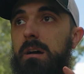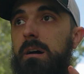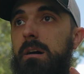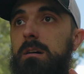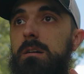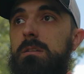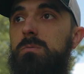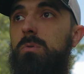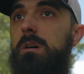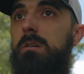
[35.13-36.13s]

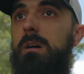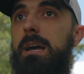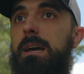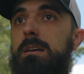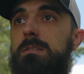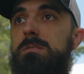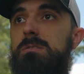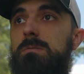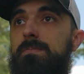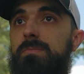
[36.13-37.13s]
as well
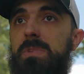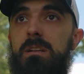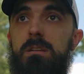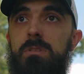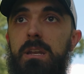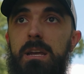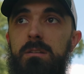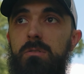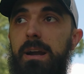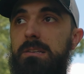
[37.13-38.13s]
as any of the
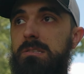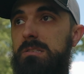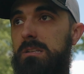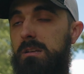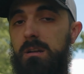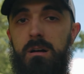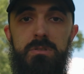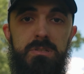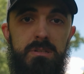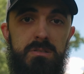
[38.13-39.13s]
native grasses and
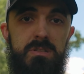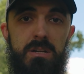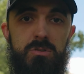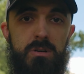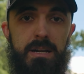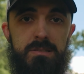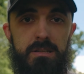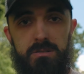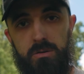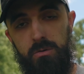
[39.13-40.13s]
obviously the sage grass
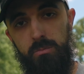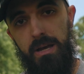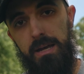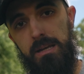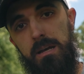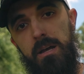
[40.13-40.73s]
that's grown back.